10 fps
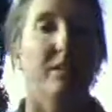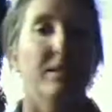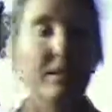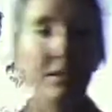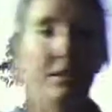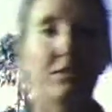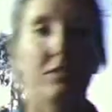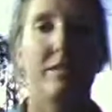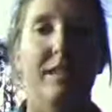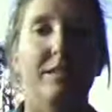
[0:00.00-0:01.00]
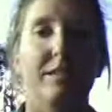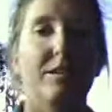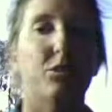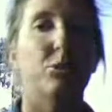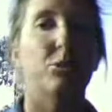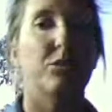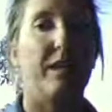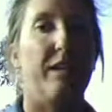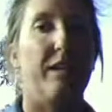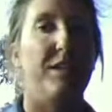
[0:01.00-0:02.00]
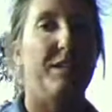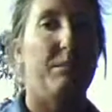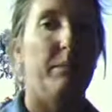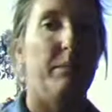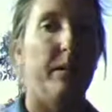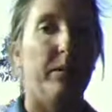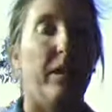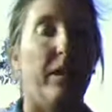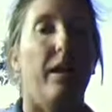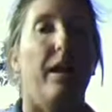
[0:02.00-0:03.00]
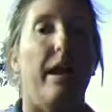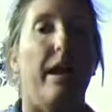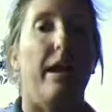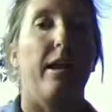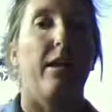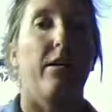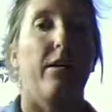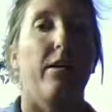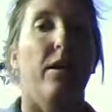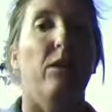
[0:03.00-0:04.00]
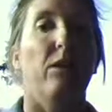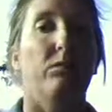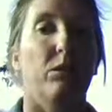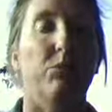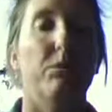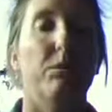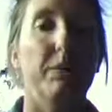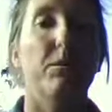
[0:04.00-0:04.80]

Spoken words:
it's such a great tool to have under your belt. And well, for me